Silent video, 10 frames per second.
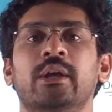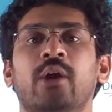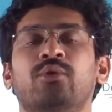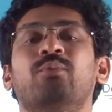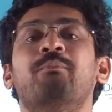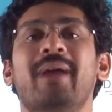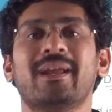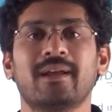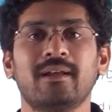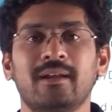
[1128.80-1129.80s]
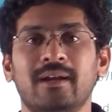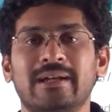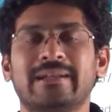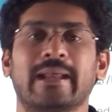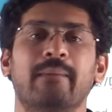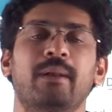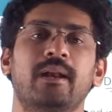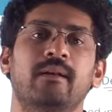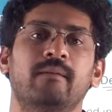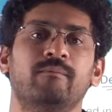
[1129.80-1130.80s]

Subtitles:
you have to make a table.